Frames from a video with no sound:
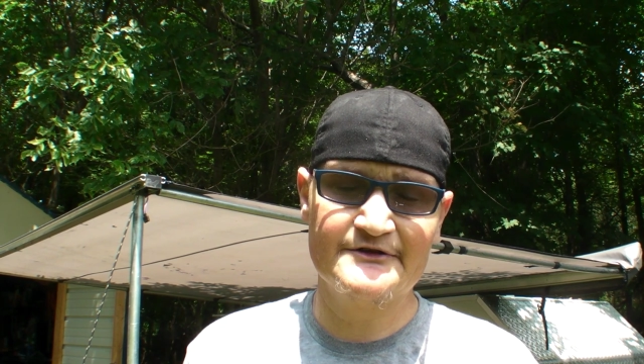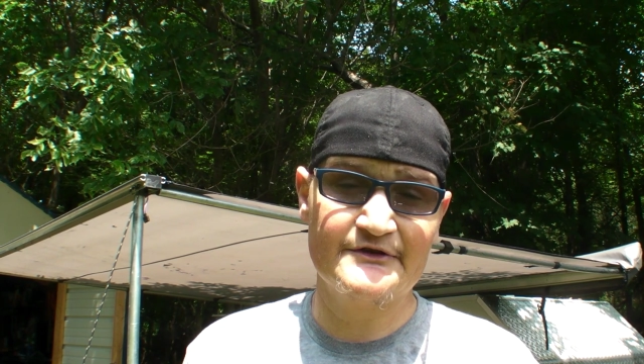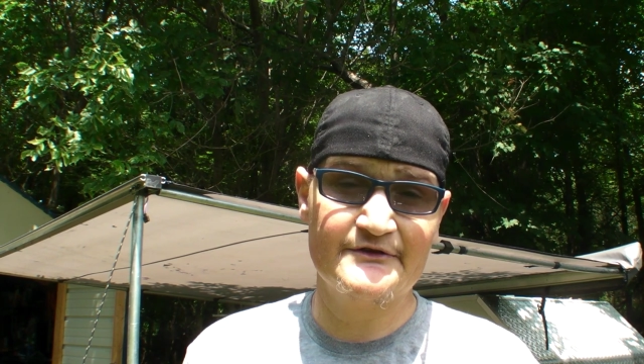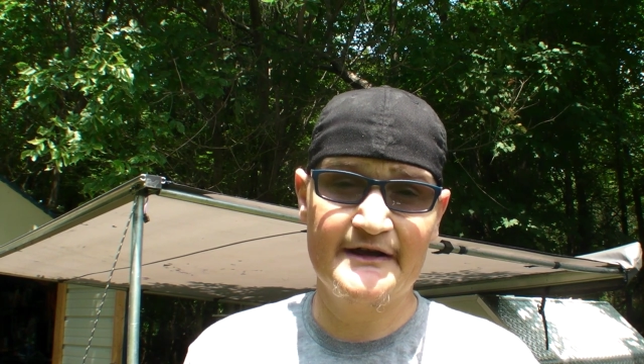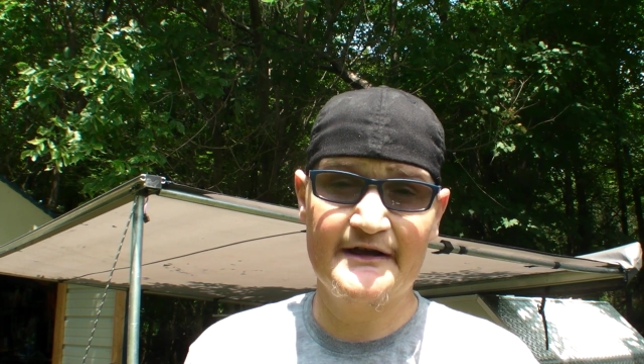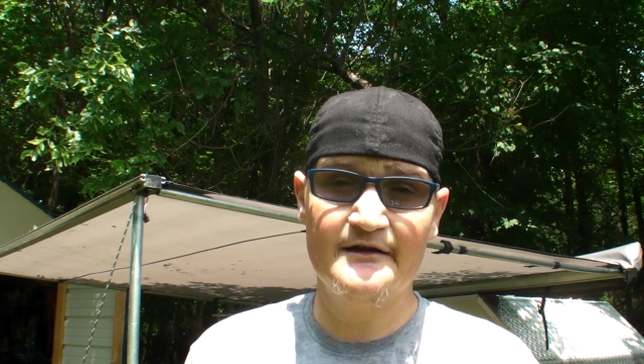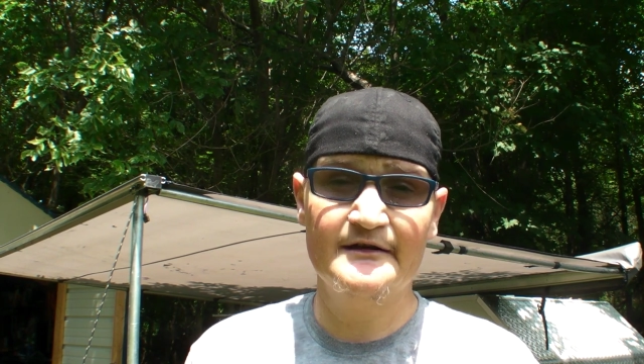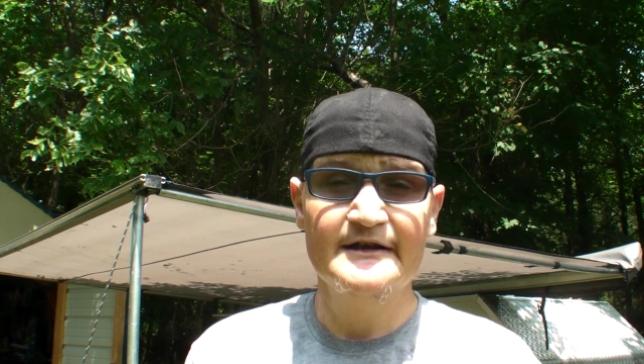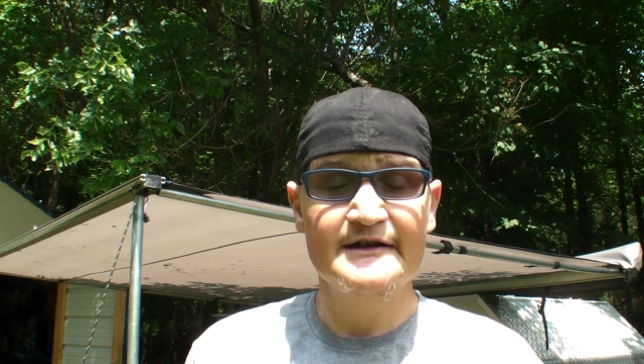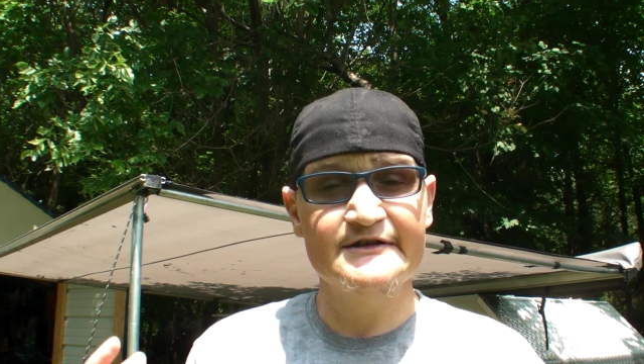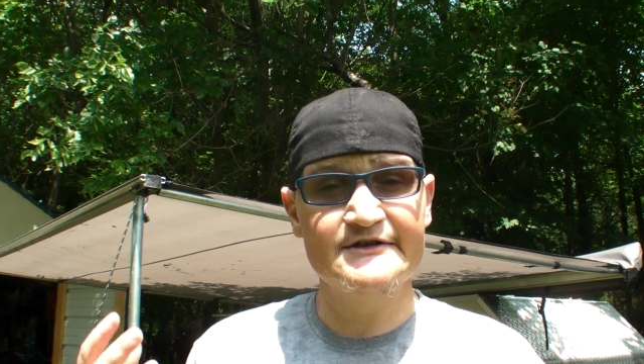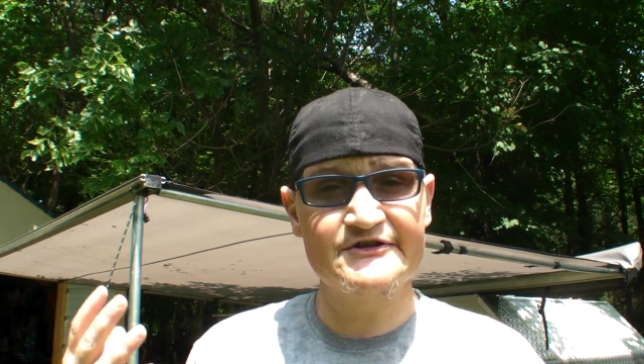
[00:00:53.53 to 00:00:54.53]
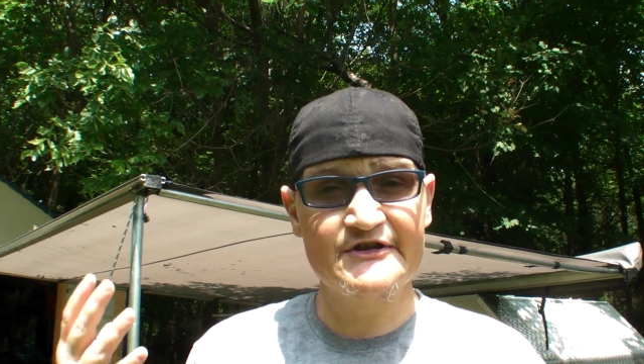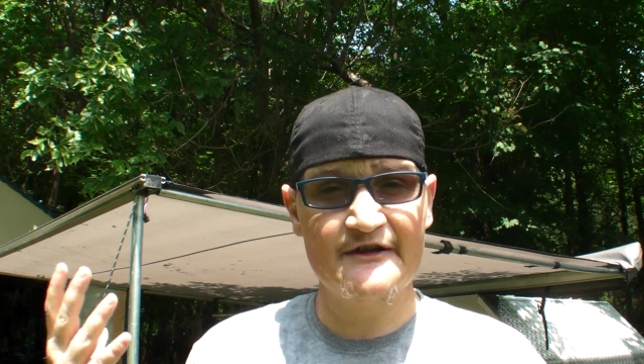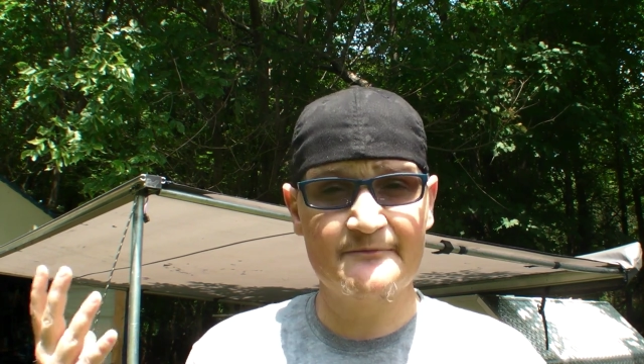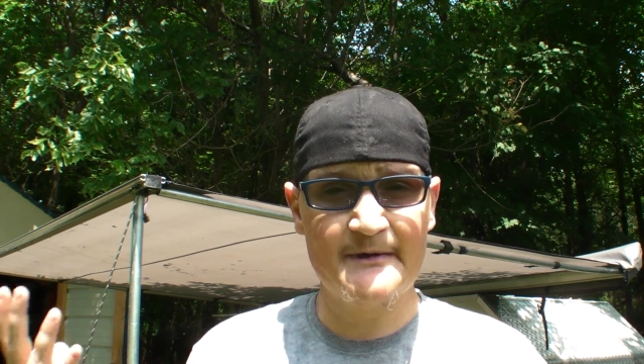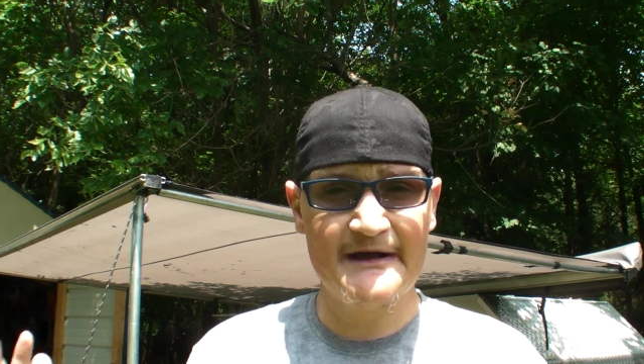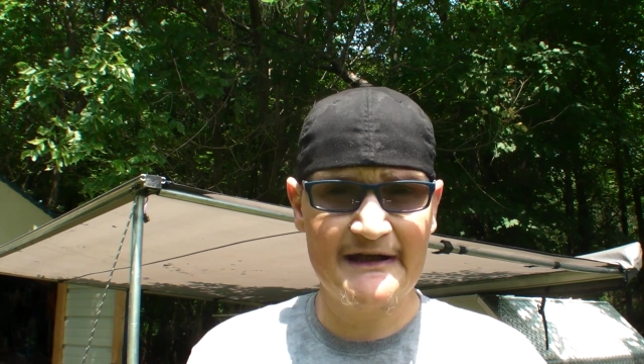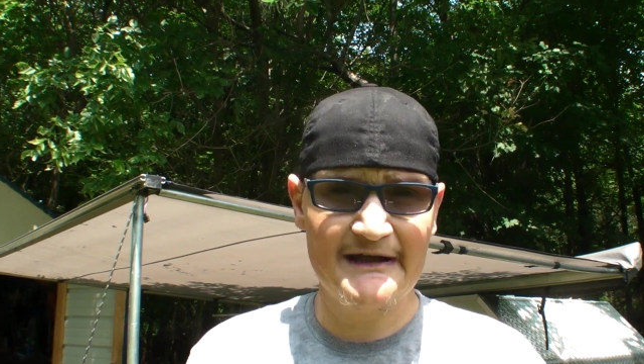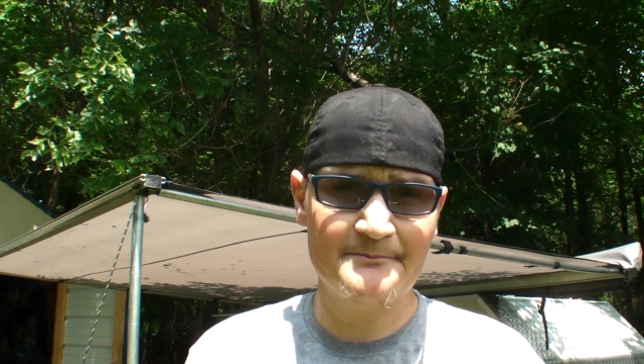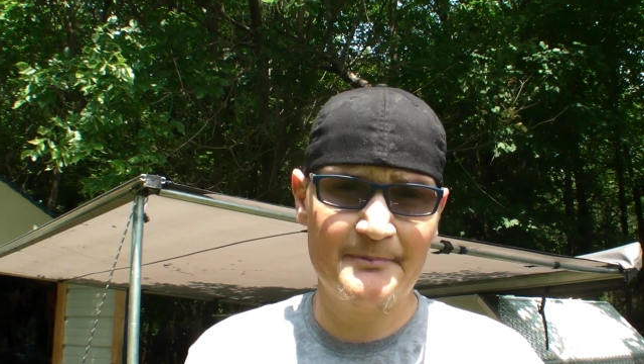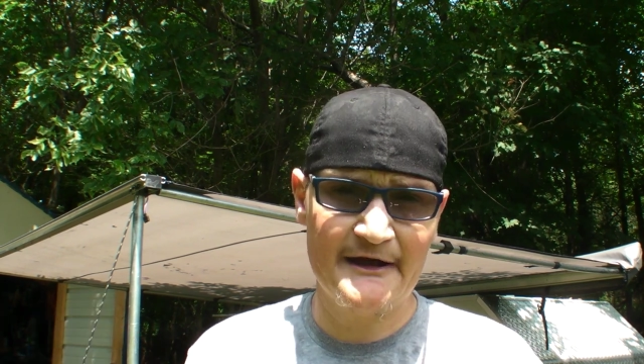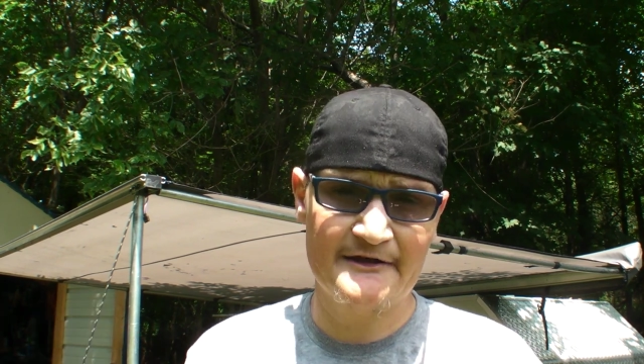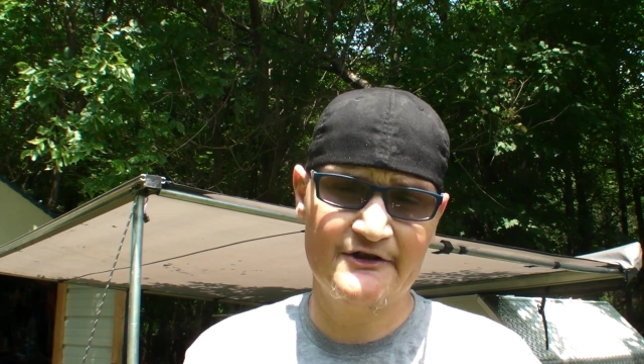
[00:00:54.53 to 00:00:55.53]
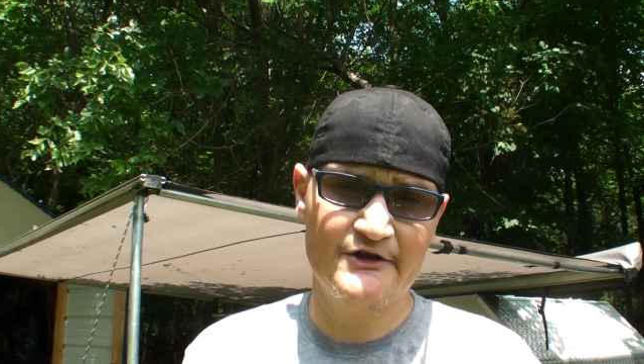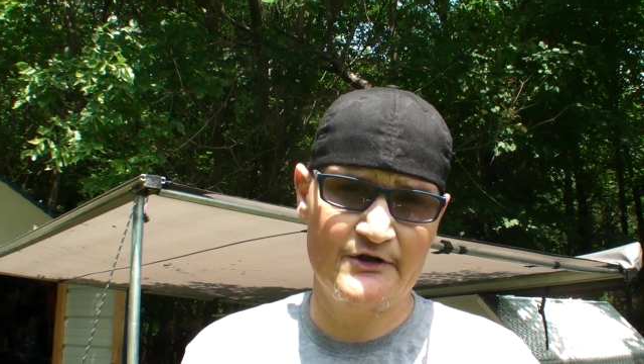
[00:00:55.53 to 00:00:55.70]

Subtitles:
So now, instead of my head pounding